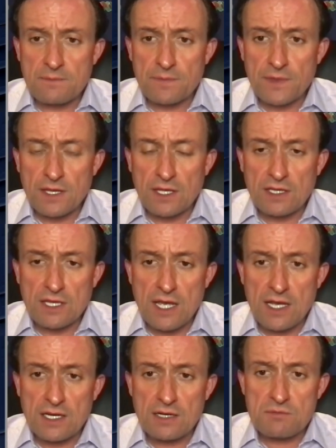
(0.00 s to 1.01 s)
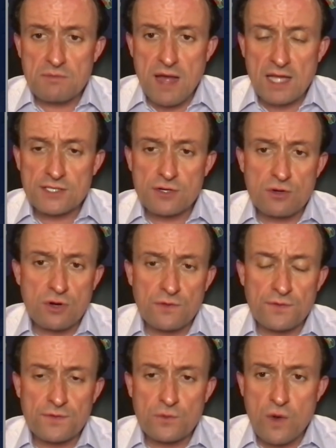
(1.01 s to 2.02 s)
in a matter of
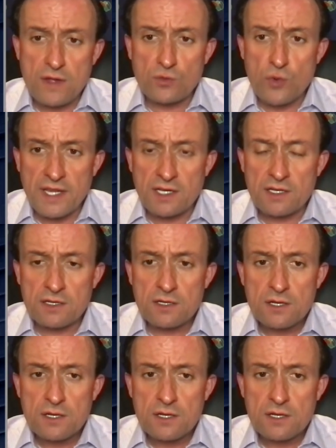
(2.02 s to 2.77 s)
1 week,